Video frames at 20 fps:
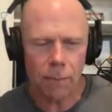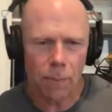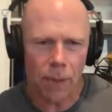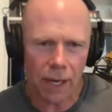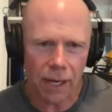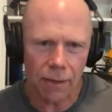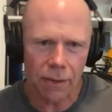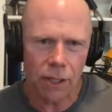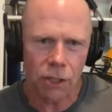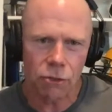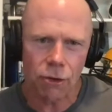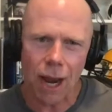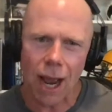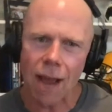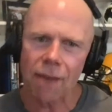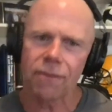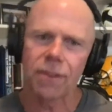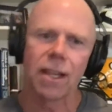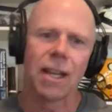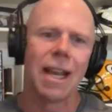pick in the
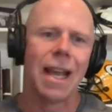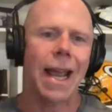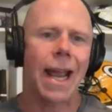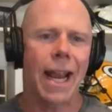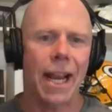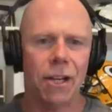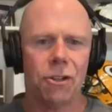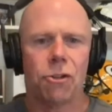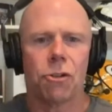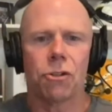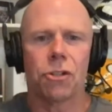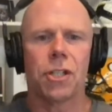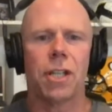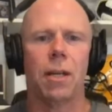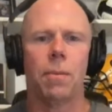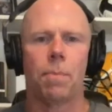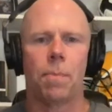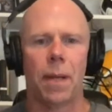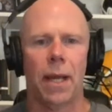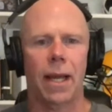draft,
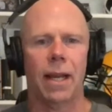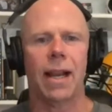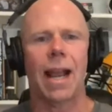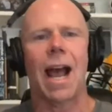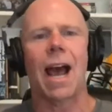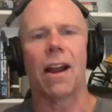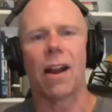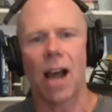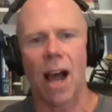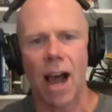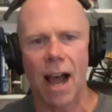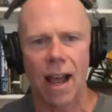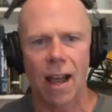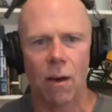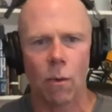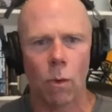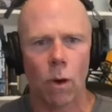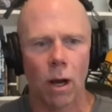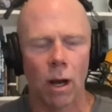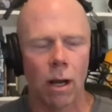interesting pick out of
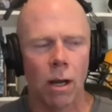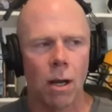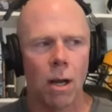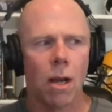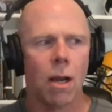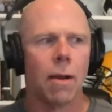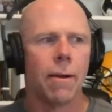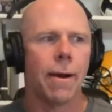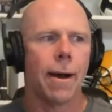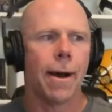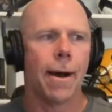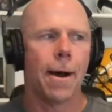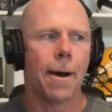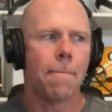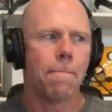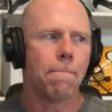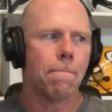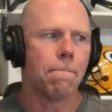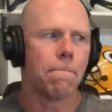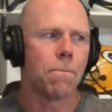Iowa.
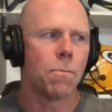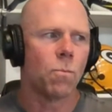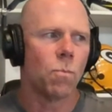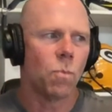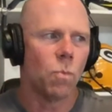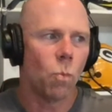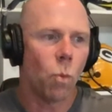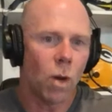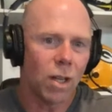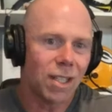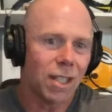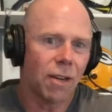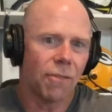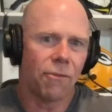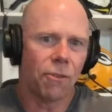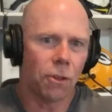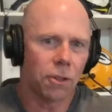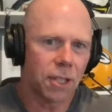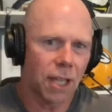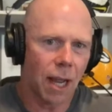Wasn't a
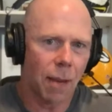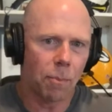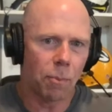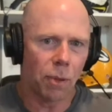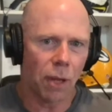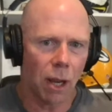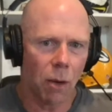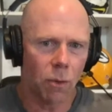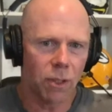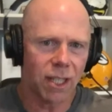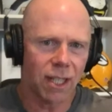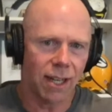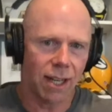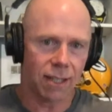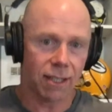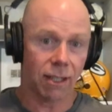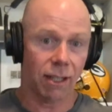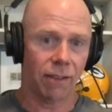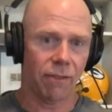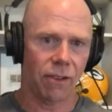full-time player, wasn't
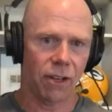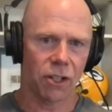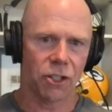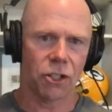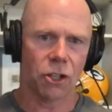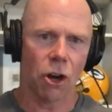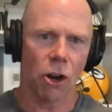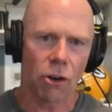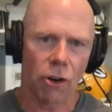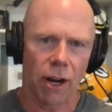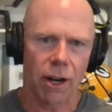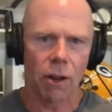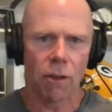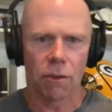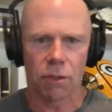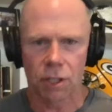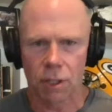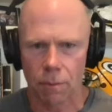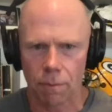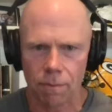necessarily even a starter. I know
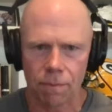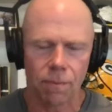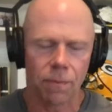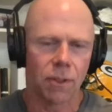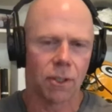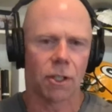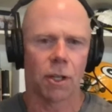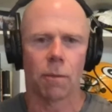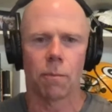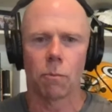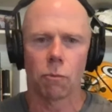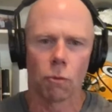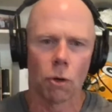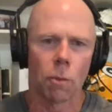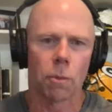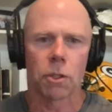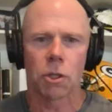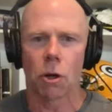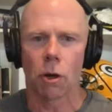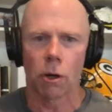there's some
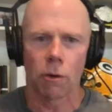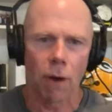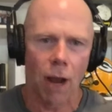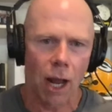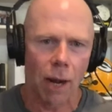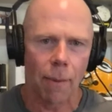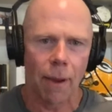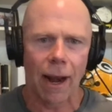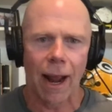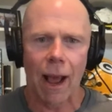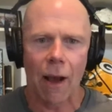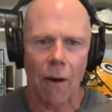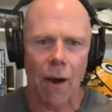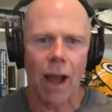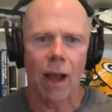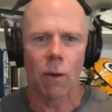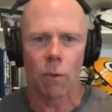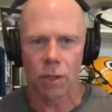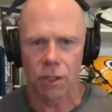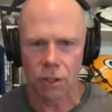rumors going around about how
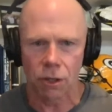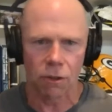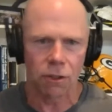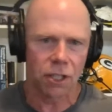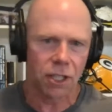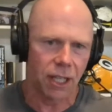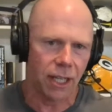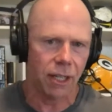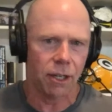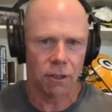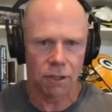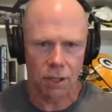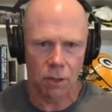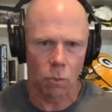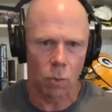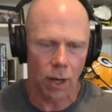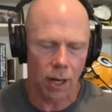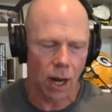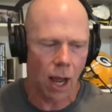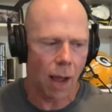Iowa starts seniors and
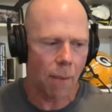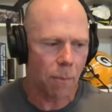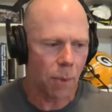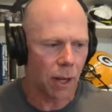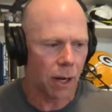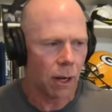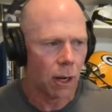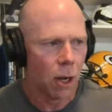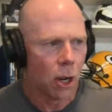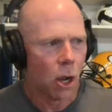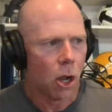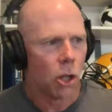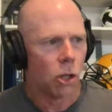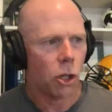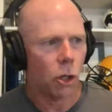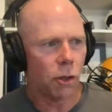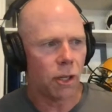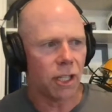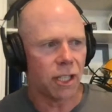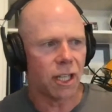whatnot, but
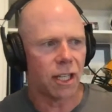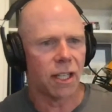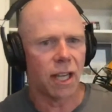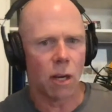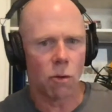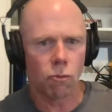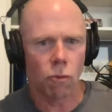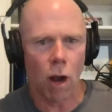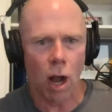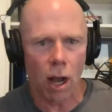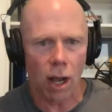Lucas is a raw